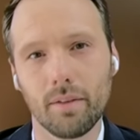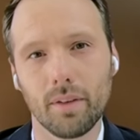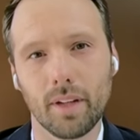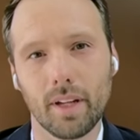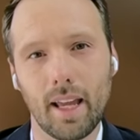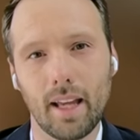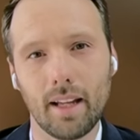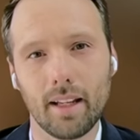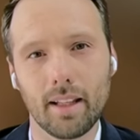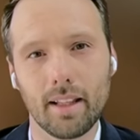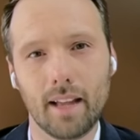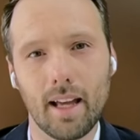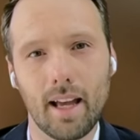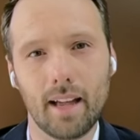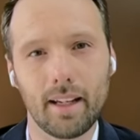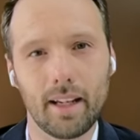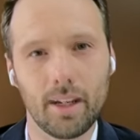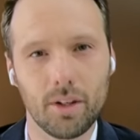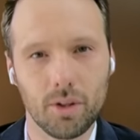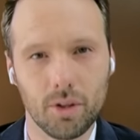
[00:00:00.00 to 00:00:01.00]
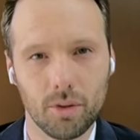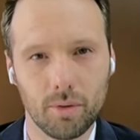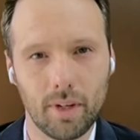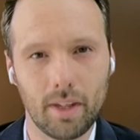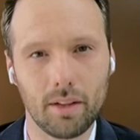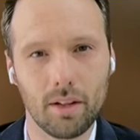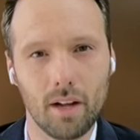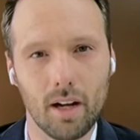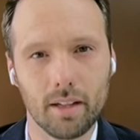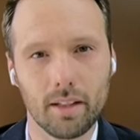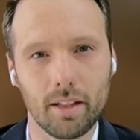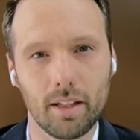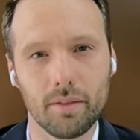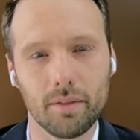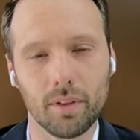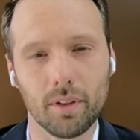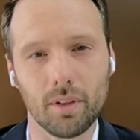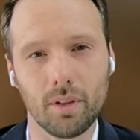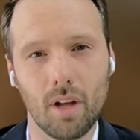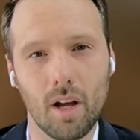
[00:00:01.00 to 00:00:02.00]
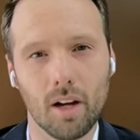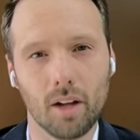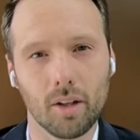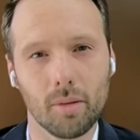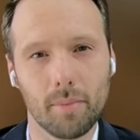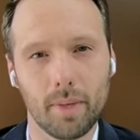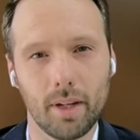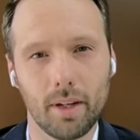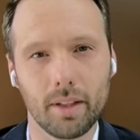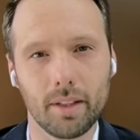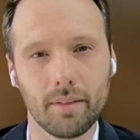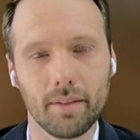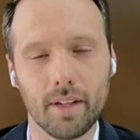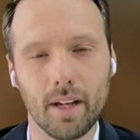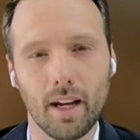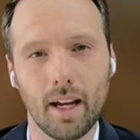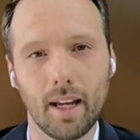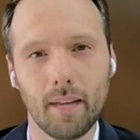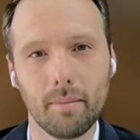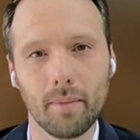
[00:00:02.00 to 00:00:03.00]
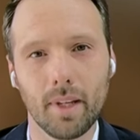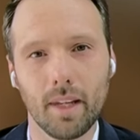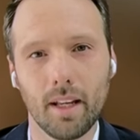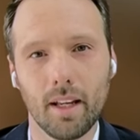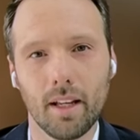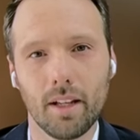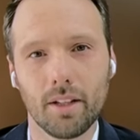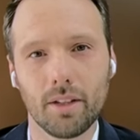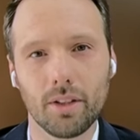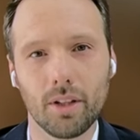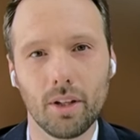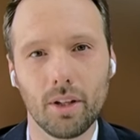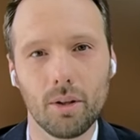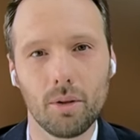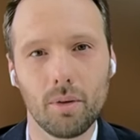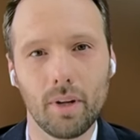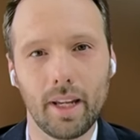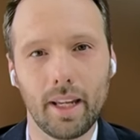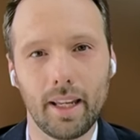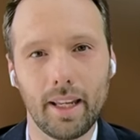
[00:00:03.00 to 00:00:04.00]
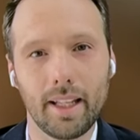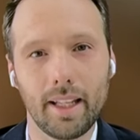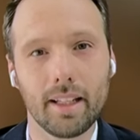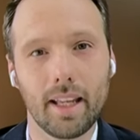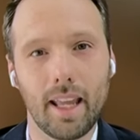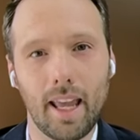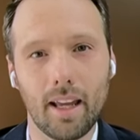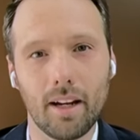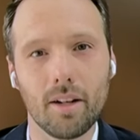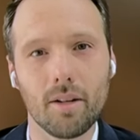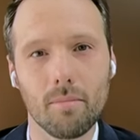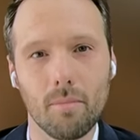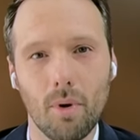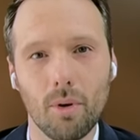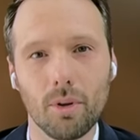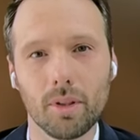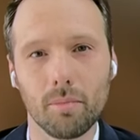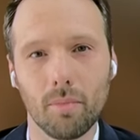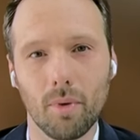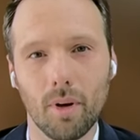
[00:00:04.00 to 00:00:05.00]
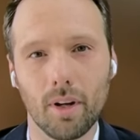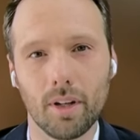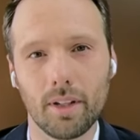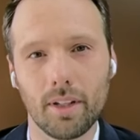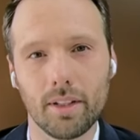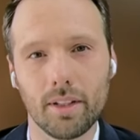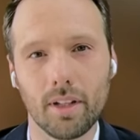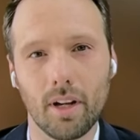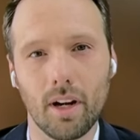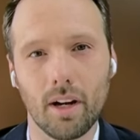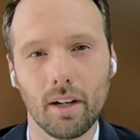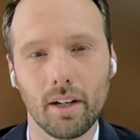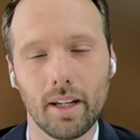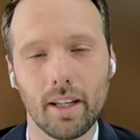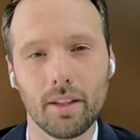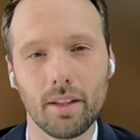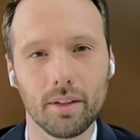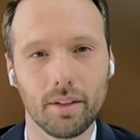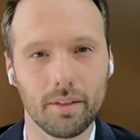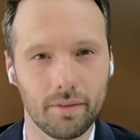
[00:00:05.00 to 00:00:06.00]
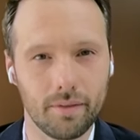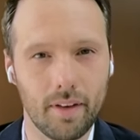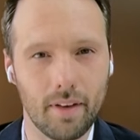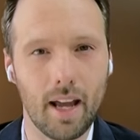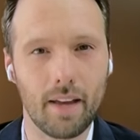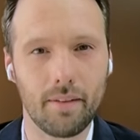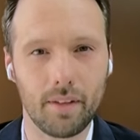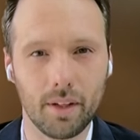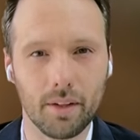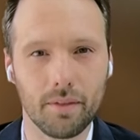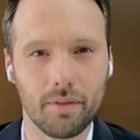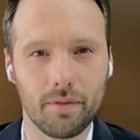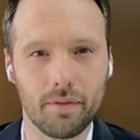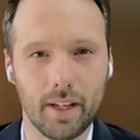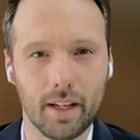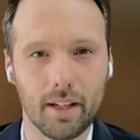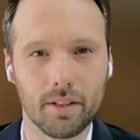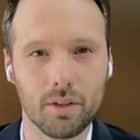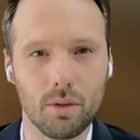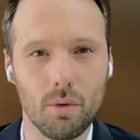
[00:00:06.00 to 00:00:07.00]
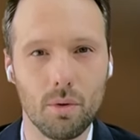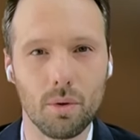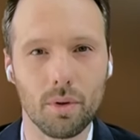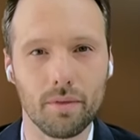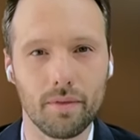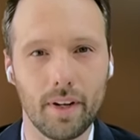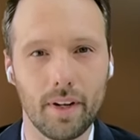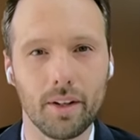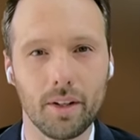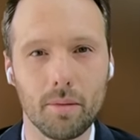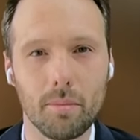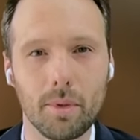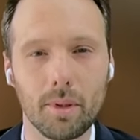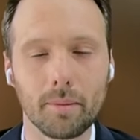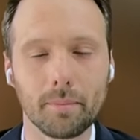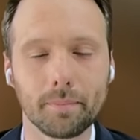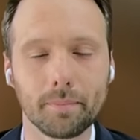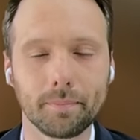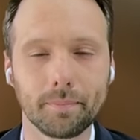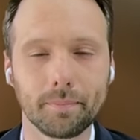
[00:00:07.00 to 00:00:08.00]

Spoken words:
for getting that interest rate locked in for a longer period of time. So in Canada, most mortgages are either a five-year fixed or variable.